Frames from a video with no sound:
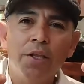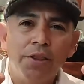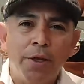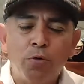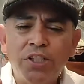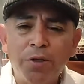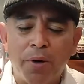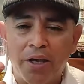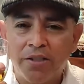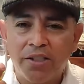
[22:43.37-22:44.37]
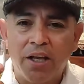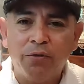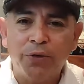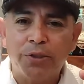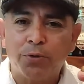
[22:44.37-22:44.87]
The whiskey by
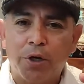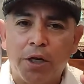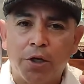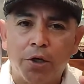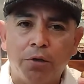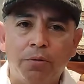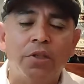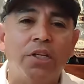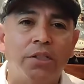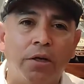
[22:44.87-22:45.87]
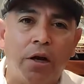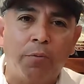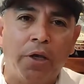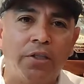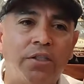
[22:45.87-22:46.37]
itself is really good, the cigar
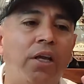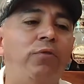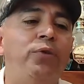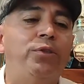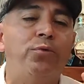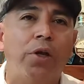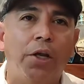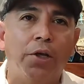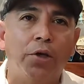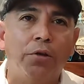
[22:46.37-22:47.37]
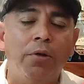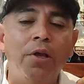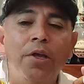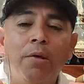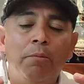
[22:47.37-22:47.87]
by itself is really good,
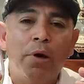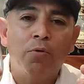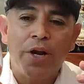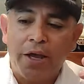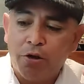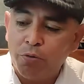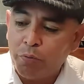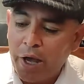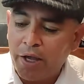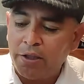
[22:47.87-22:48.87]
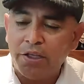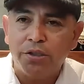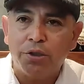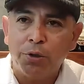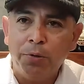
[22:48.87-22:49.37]
but when I combine
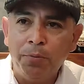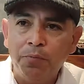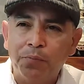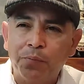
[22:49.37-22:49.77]
these two,